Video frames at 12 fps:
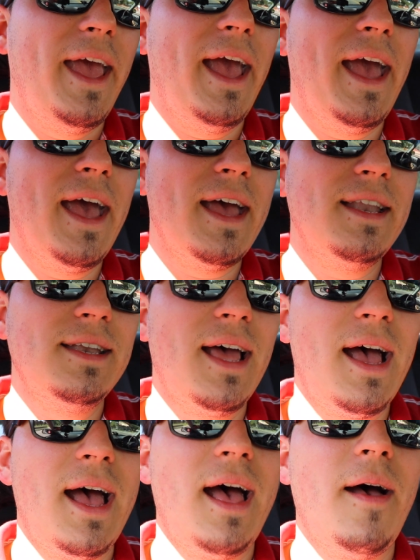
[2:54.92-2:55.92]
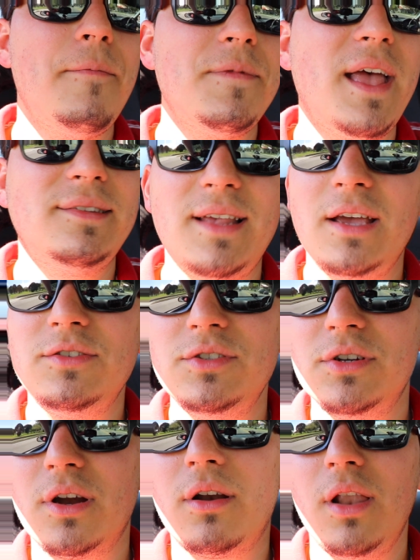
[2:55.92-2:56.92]
and that's
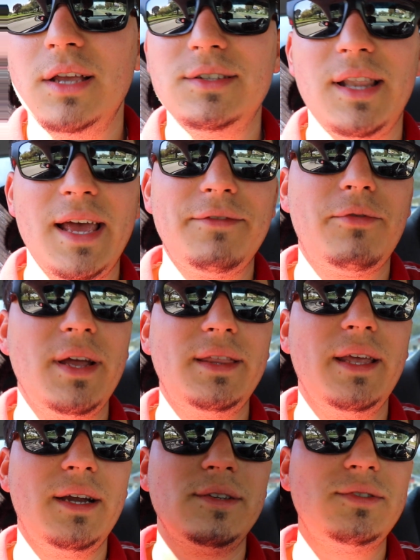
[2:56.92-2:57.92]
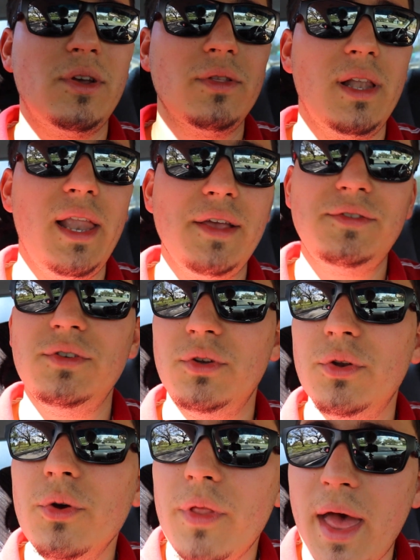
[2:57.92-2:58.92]
actually your clutch life right there. So the less you
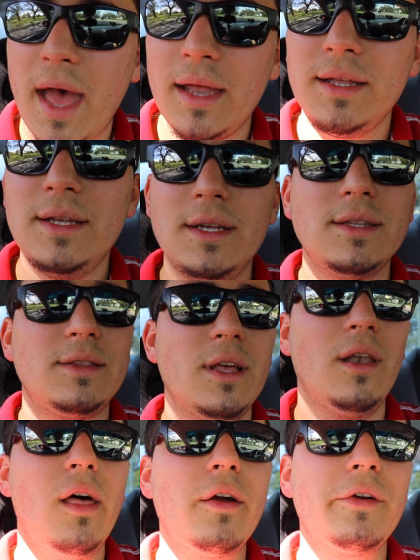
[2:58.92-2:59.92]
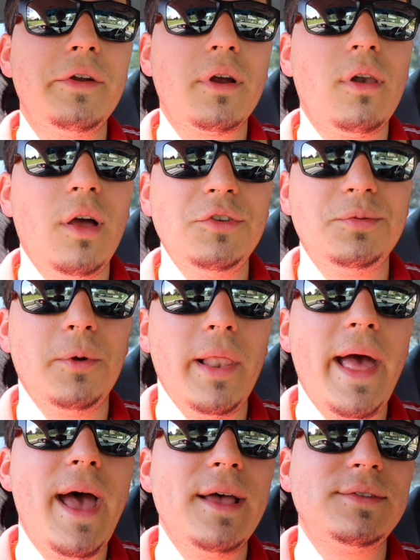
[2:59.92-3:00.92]
do that, the longer your clutch will
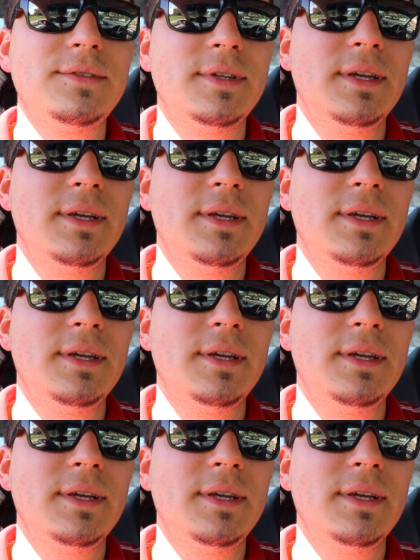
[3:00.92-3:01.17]
last.